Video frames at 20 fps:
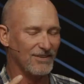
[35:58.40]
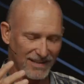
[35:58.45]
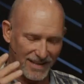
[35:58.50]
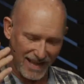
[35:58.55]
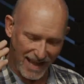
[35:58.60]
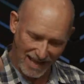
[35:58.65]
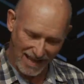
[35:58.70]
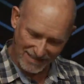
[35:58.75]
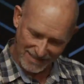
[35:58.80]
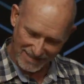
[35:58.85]

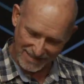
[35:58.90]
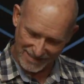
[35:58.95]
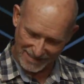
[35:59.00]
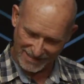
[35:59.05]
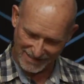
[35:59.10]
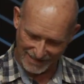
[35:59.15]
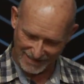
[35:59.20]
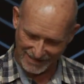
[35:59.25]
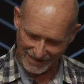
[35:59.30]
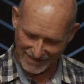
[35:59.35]

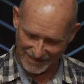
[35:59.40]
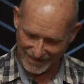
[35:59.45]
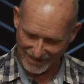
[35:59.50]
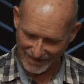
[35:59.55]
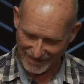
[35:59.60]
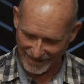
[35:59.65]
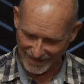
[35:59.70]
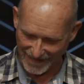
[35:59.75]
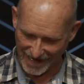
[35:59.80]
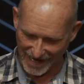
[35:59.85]
yes,
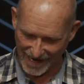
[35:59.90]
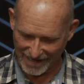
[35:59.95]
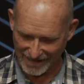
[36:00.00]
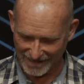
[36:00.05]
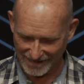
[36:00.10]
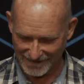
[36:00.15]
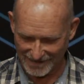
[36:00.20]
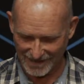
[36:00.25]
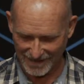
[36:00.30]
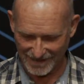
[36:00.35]
God
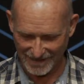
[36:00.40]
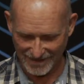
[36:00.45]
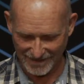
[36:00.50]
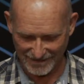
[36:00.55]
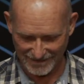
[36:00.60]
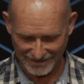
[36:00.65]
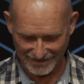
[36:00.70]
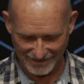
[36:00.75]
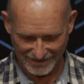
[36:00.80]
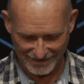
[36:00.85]
is
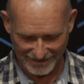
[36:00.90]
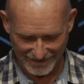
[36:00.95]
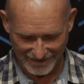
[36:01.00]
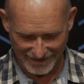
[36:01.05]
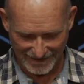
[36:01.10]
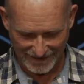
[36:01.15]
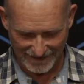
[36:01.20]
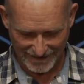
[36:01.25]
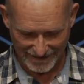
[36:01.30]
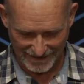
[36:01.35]
there.
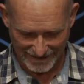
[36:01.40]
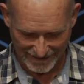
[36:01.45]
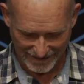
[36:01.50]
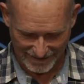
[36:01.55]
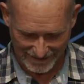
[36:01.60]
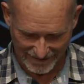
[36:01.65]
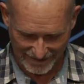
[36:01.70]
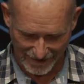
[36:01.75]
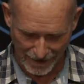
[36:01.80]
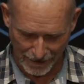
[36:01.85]

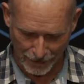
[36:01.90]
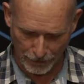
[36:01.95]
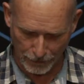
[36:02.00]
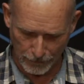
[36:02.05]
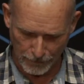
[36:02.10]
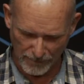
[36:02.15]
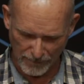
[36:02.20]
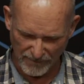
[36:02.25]
So,